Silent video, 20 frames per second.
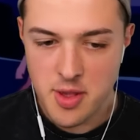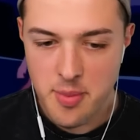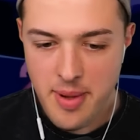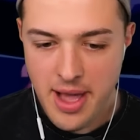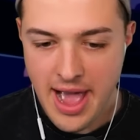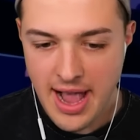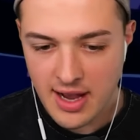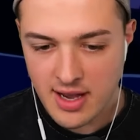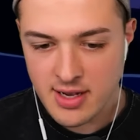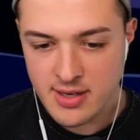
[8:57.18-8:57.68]
in the
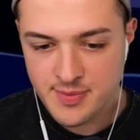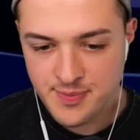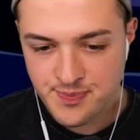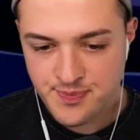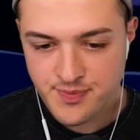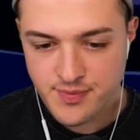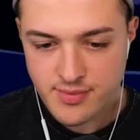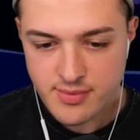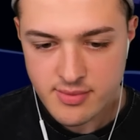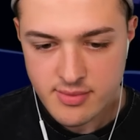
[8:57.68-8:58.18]
back.
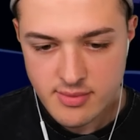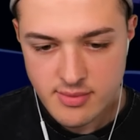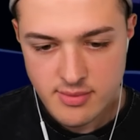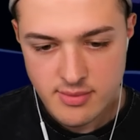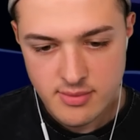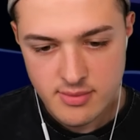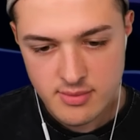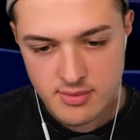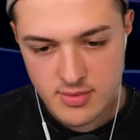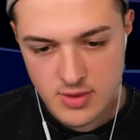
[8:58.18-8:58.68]

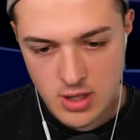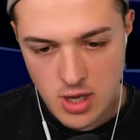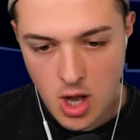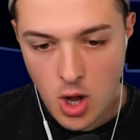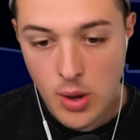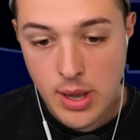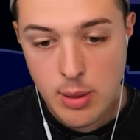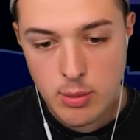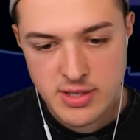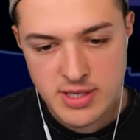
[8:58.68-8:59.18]

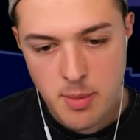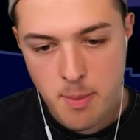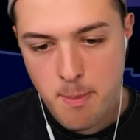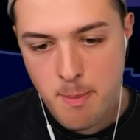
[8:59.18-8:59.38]
Oh, it was